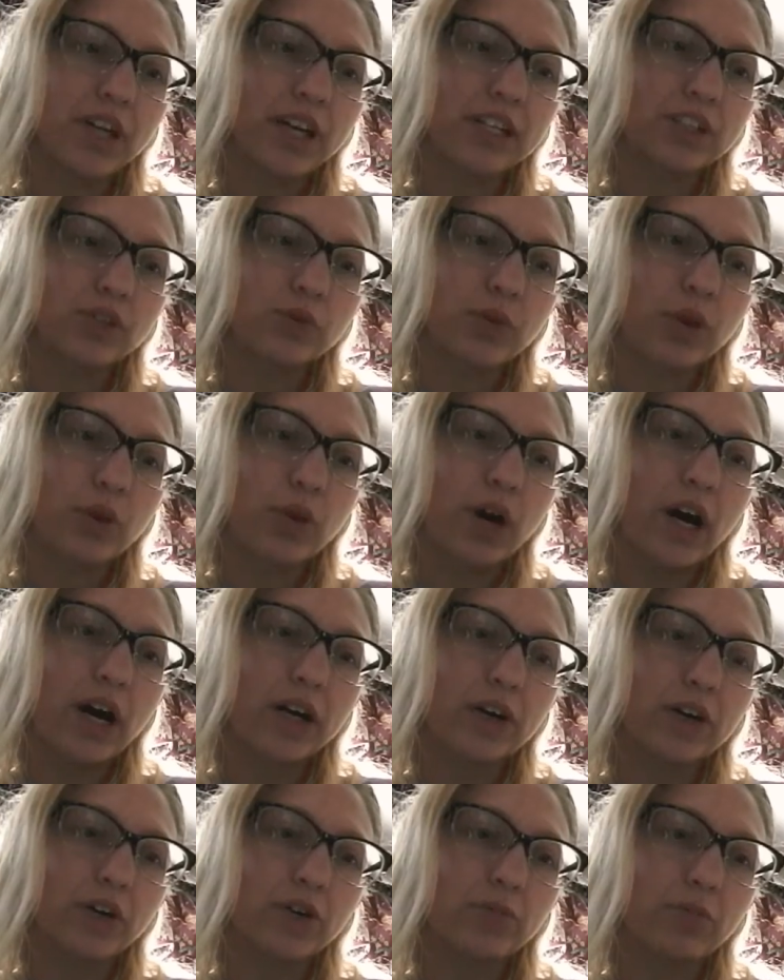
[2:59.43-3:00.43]
as
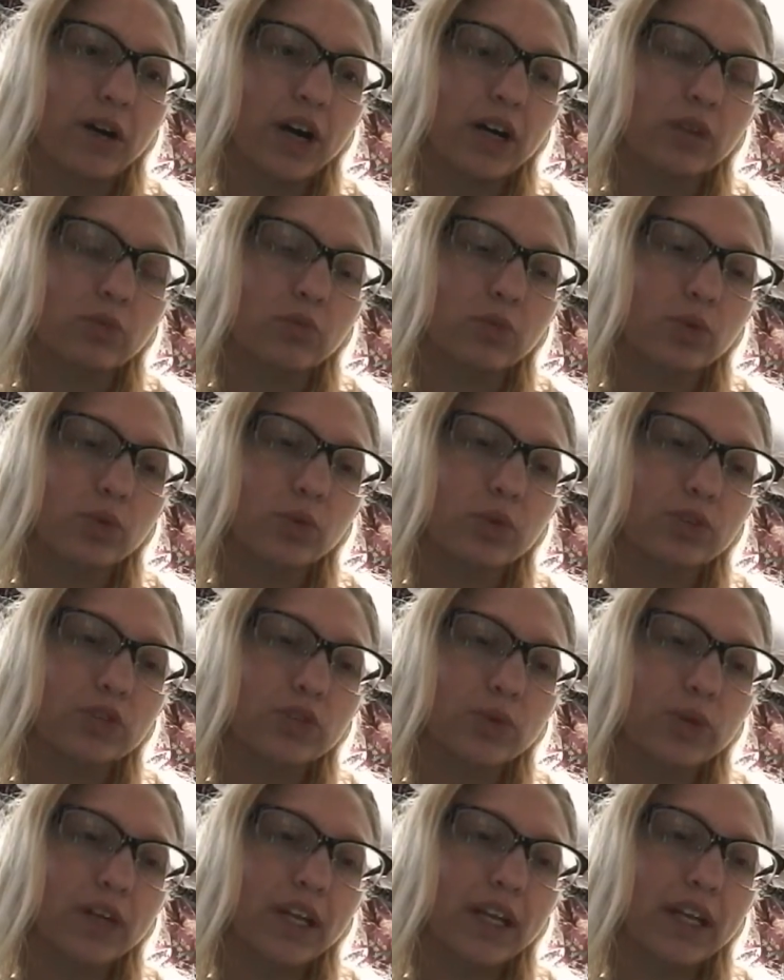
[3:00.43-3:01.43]
required by Rule
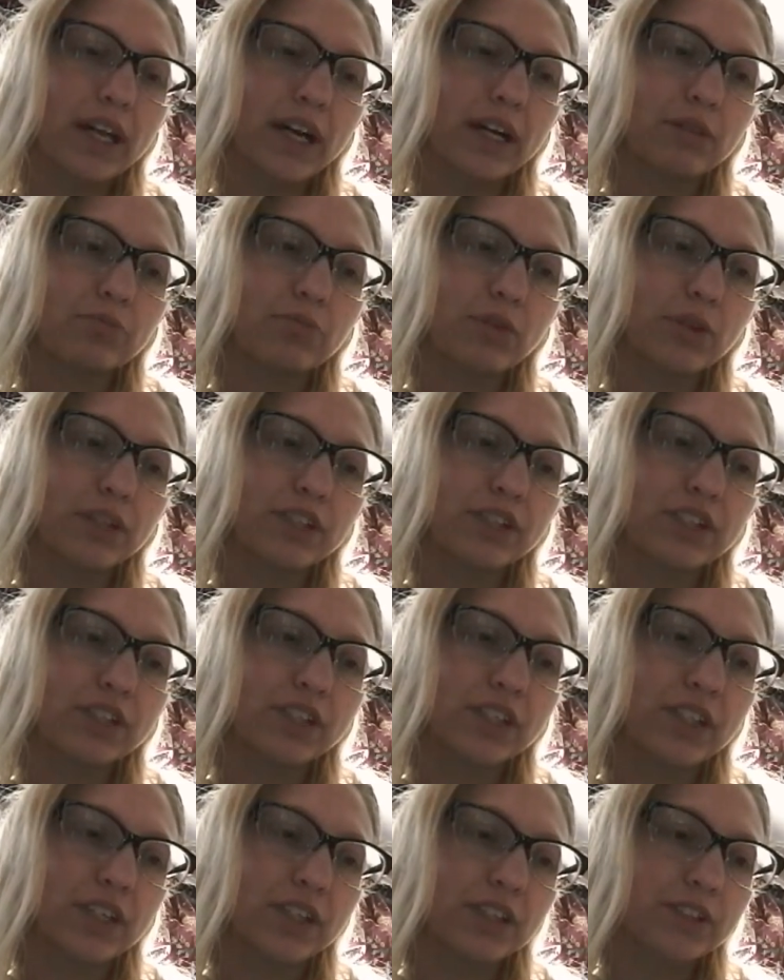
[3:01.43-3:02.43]

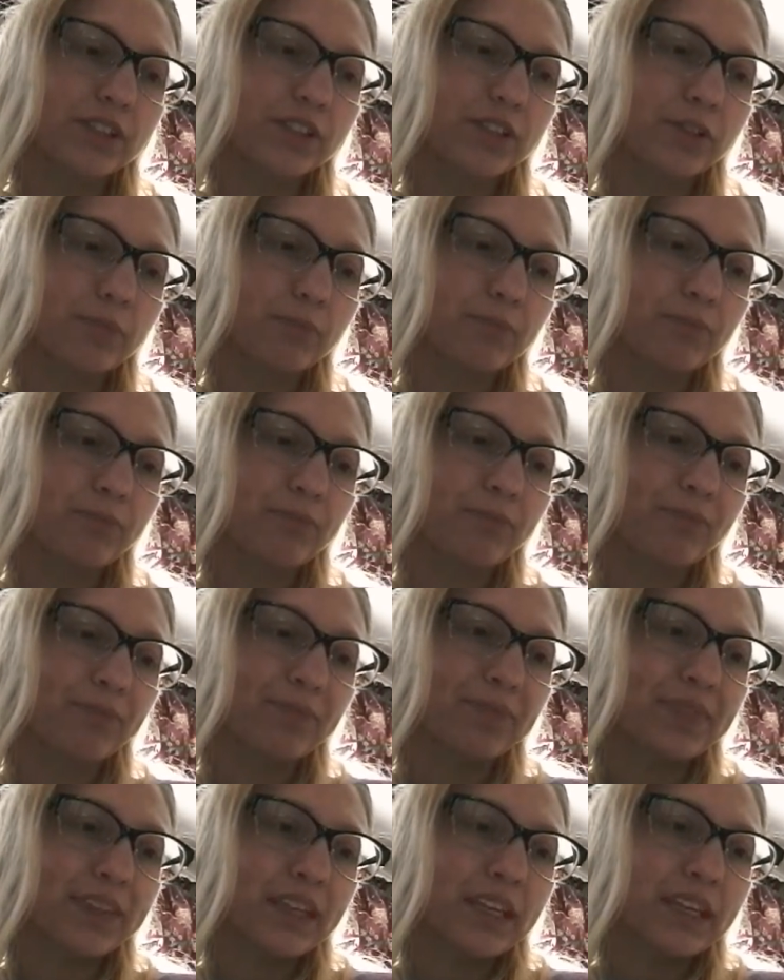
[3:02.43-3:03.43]
29.6.
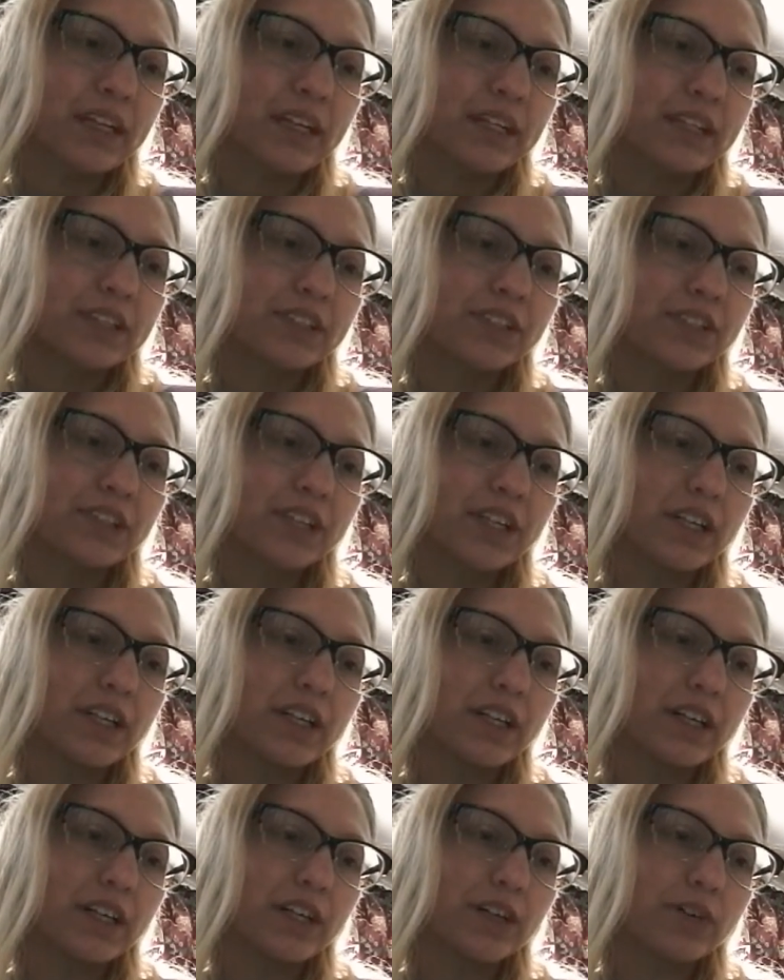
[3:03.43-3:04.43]

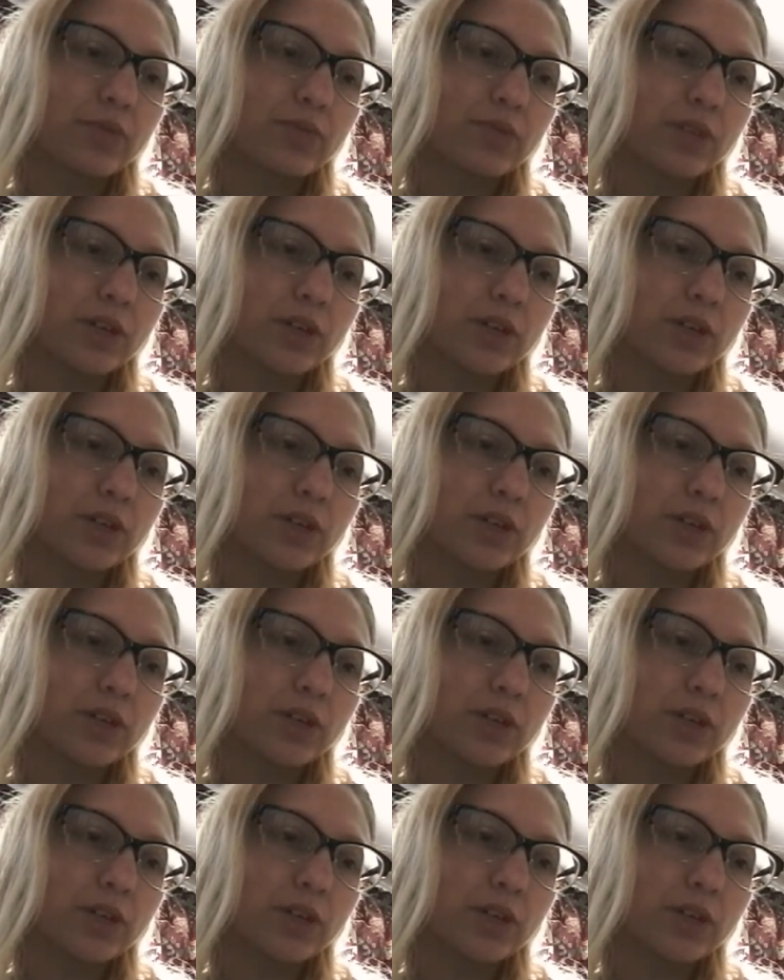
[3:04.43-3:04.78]
C. If